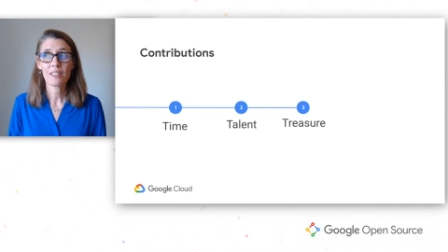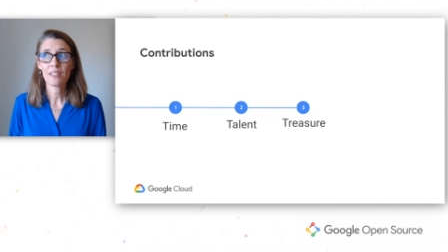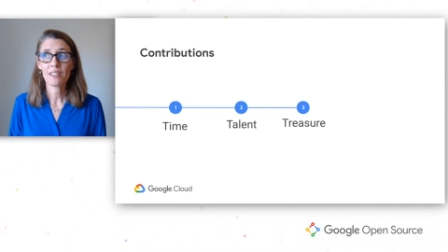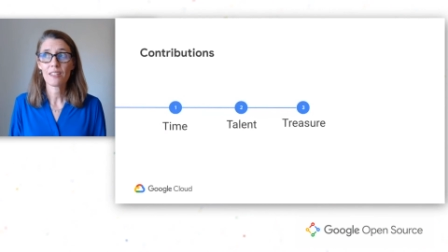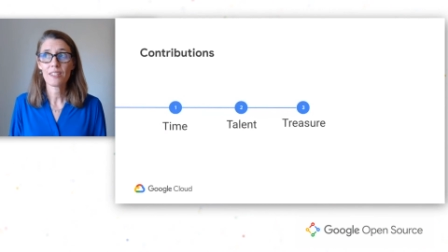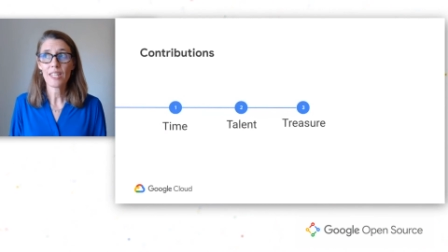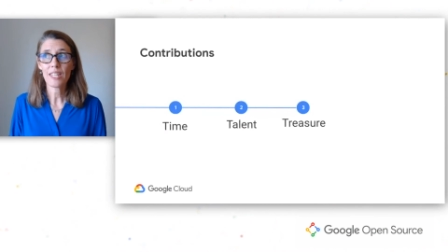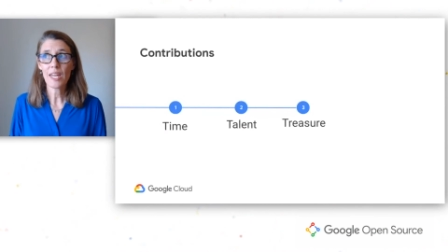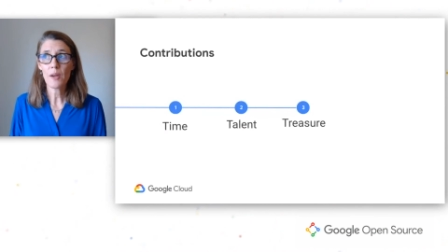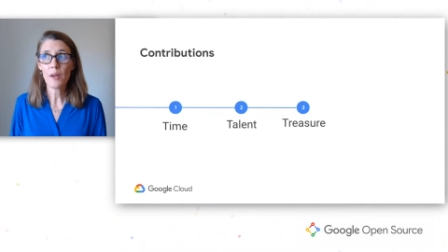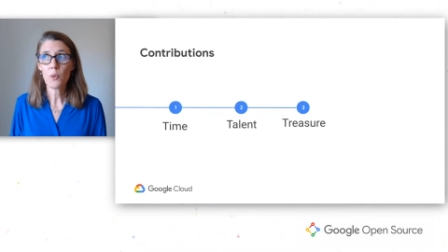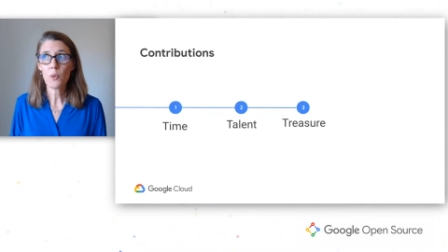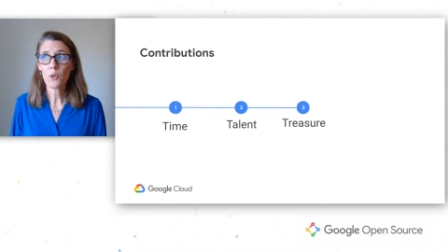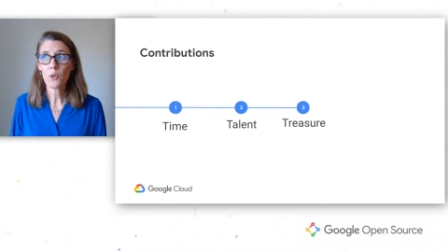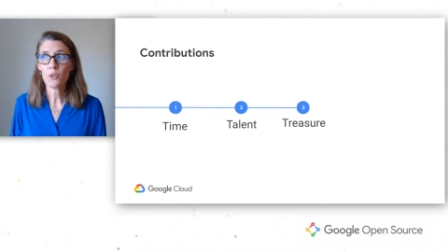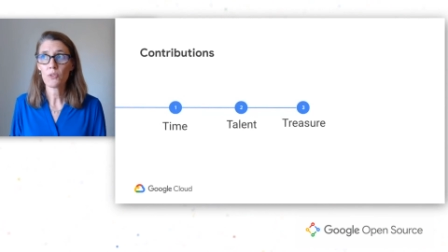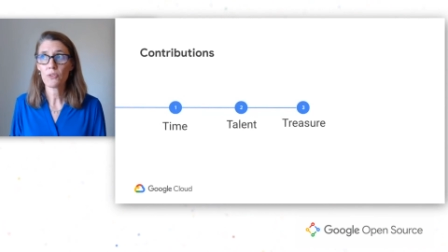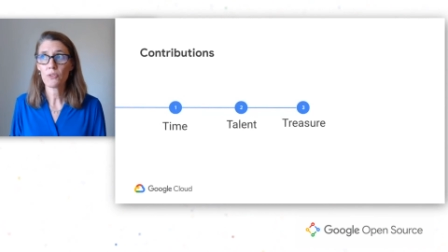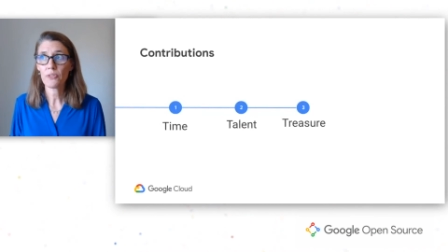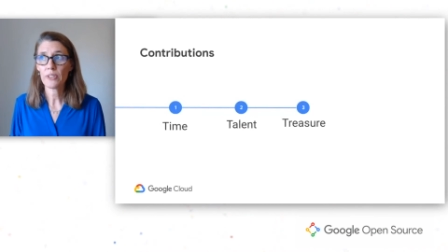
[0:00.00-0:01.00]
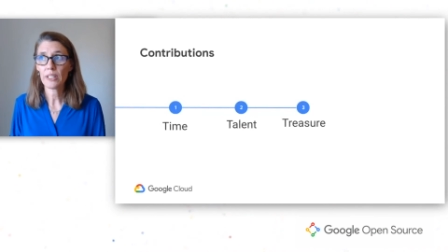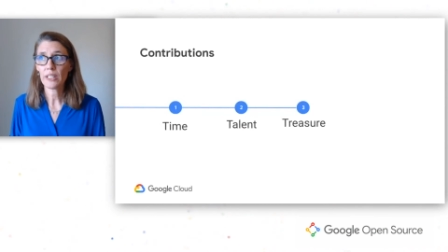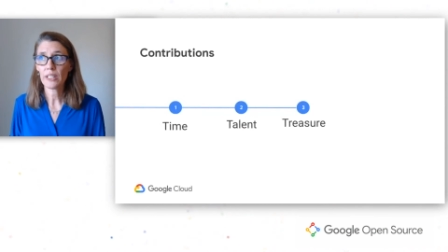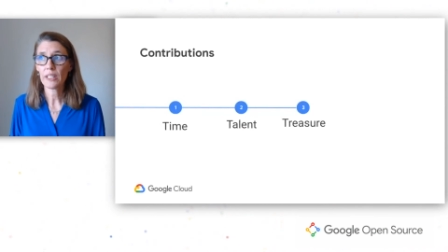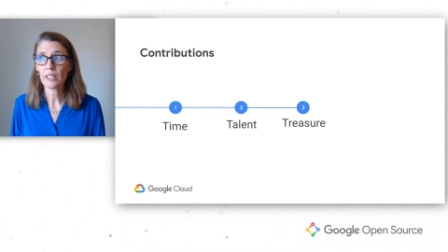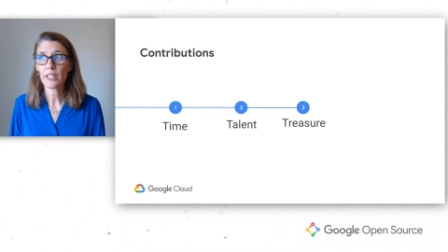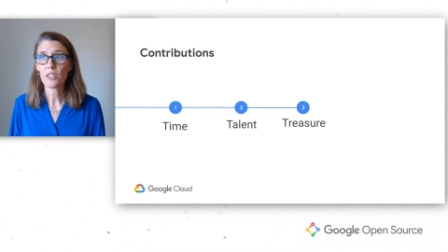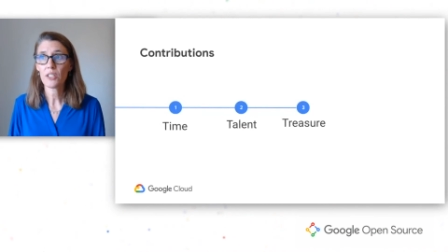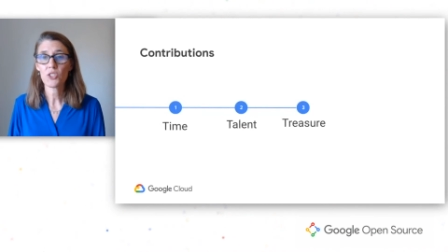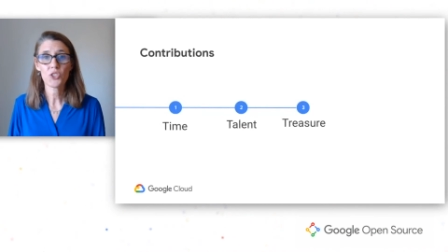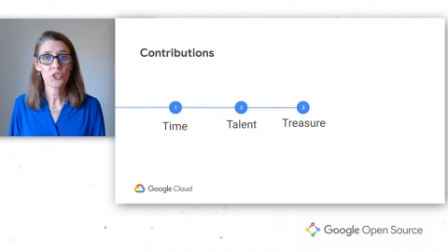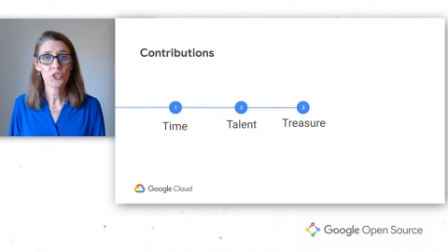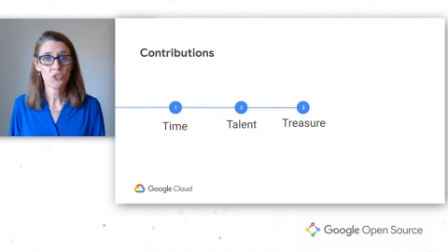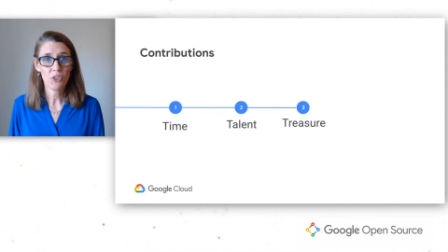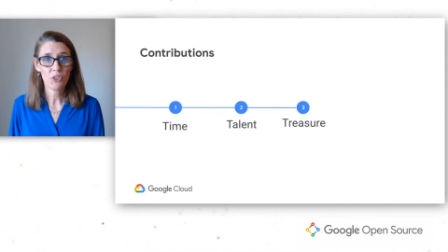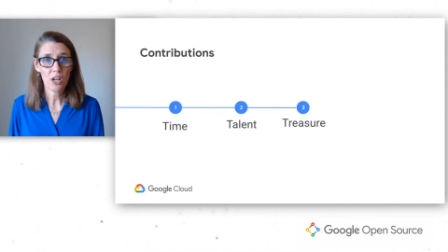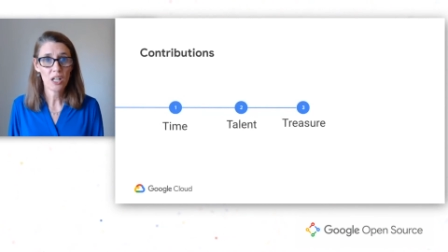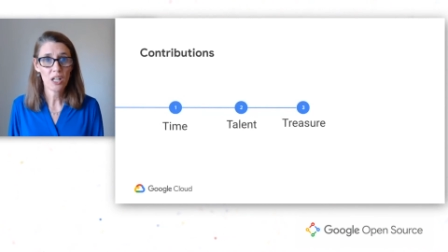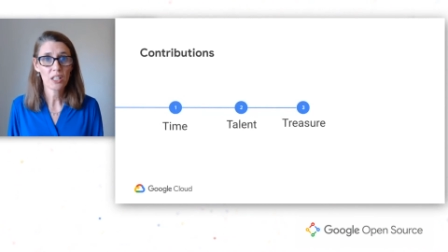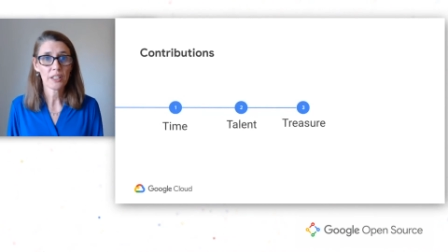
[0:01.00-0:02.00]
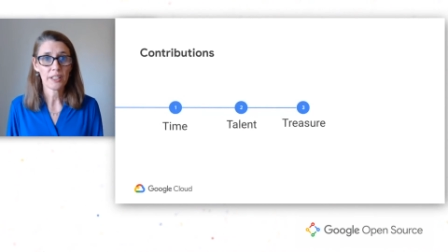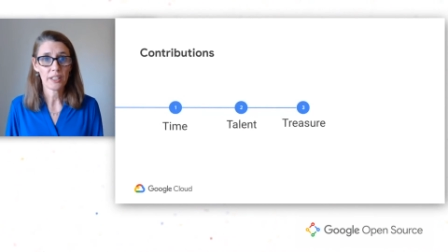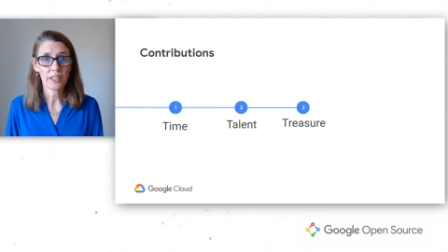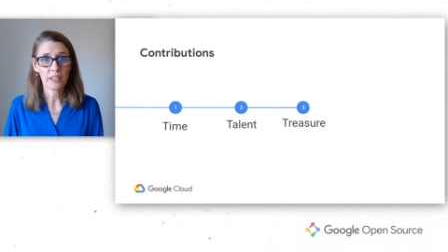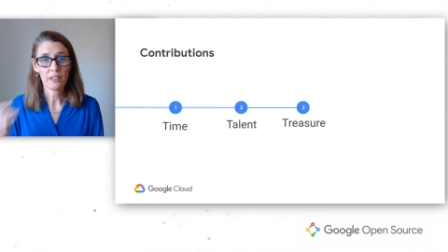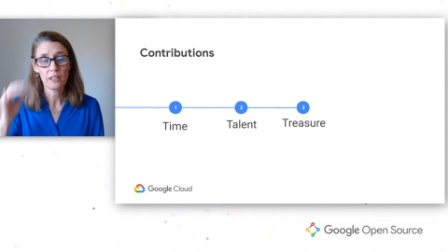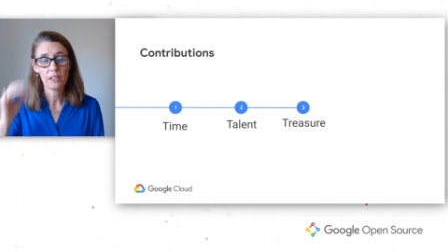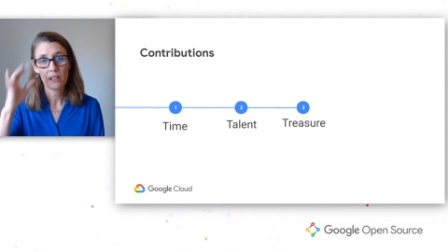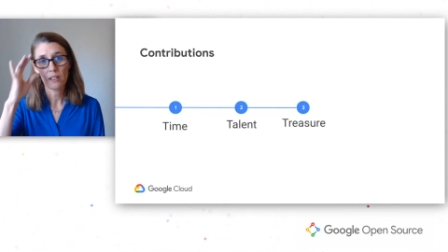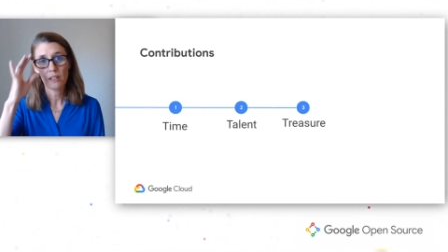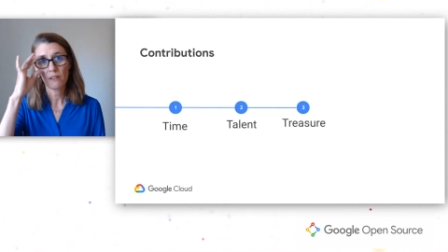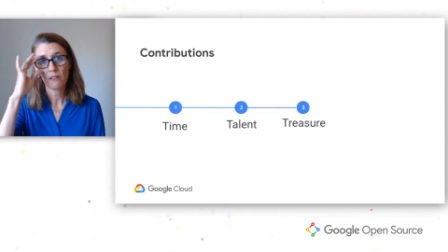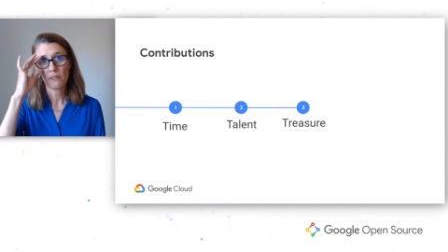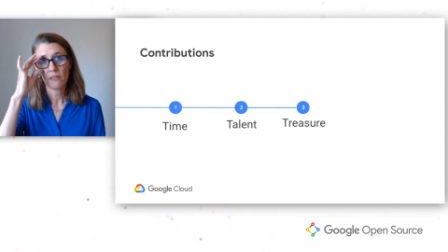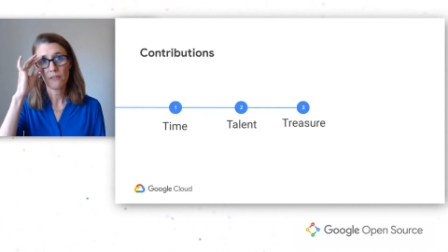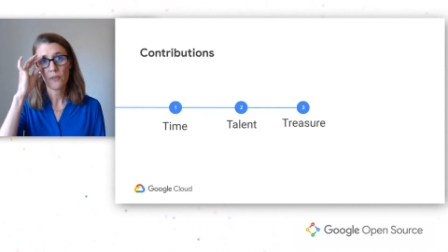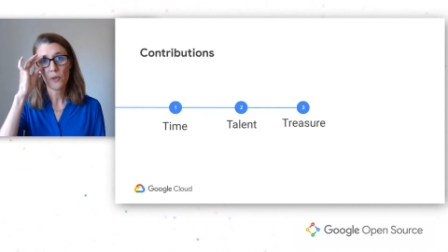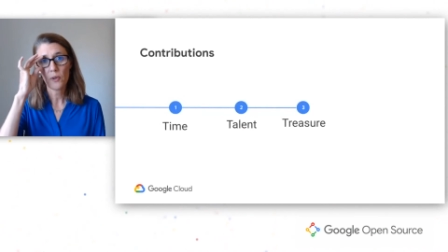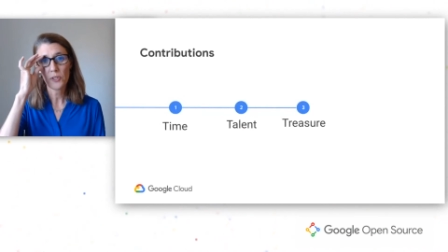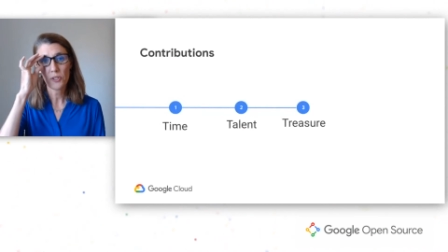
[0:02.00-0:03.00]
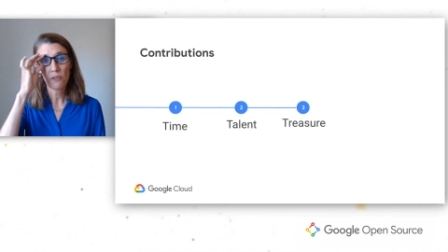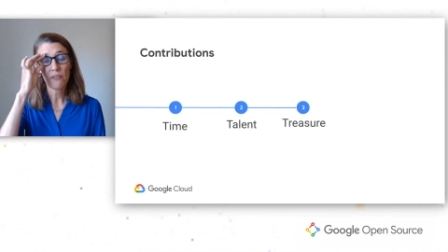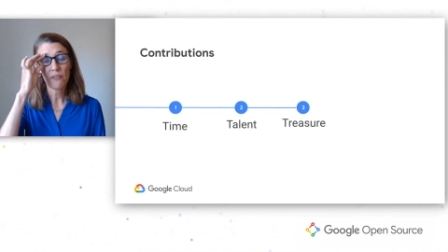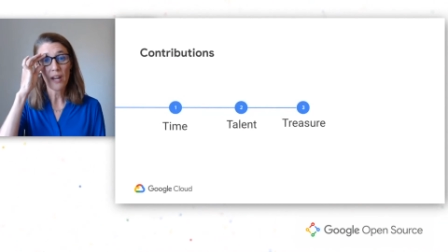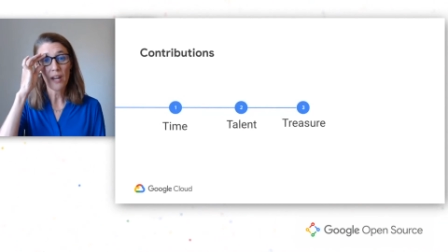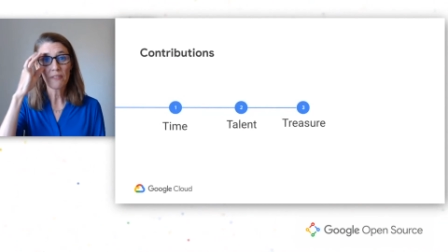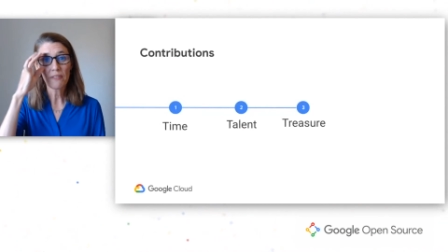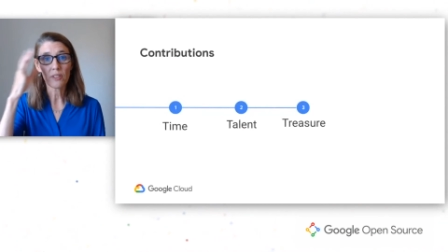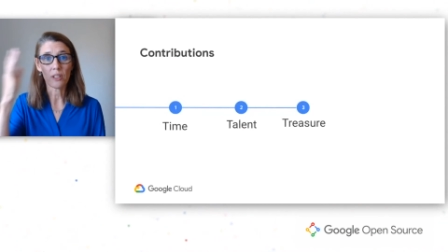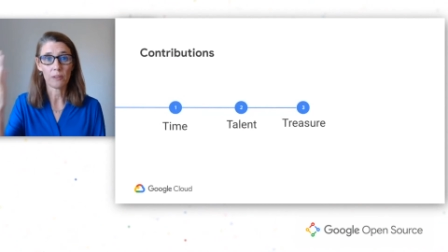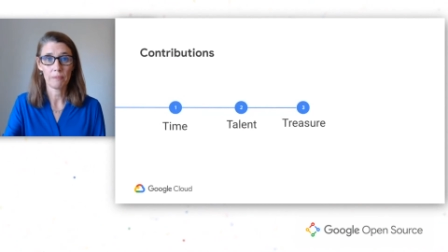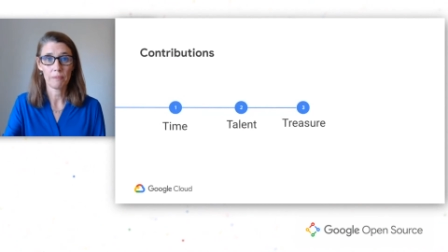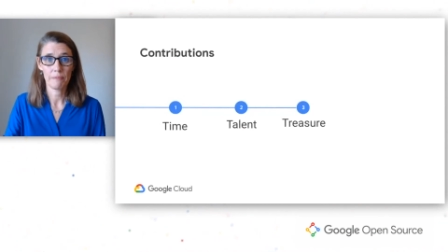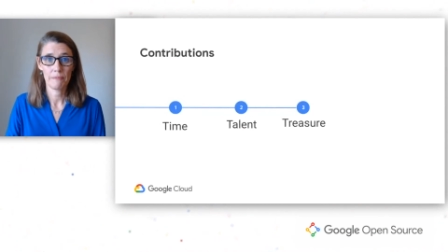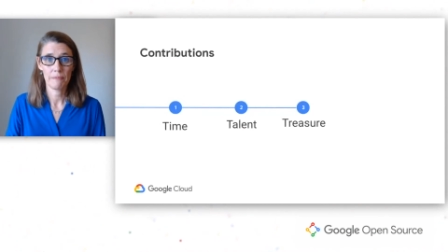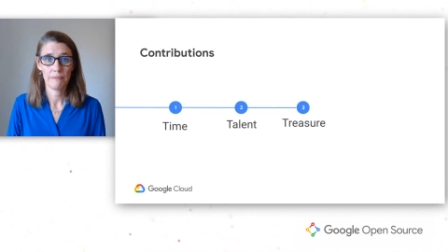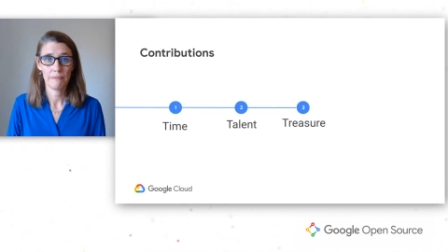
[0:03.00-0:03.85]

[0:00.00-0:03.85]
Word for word: they were really struggling for survival